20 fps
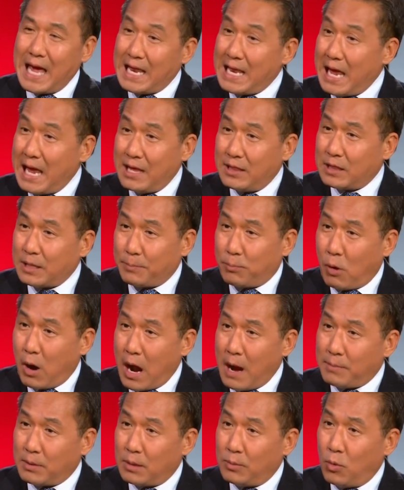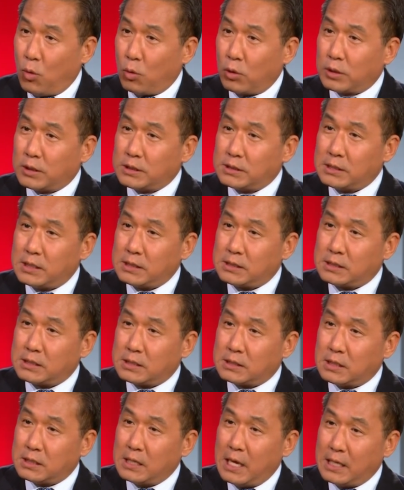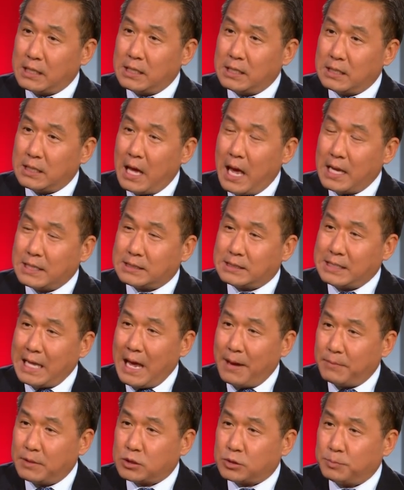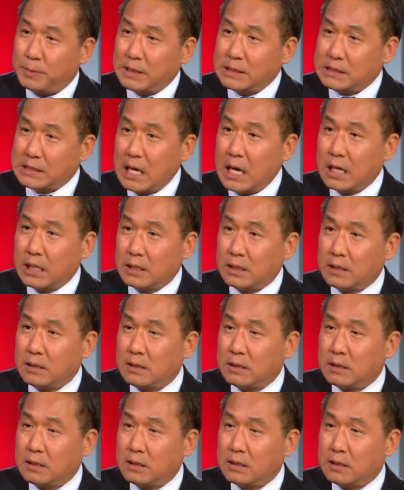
that end the problem or does this, has damage been done?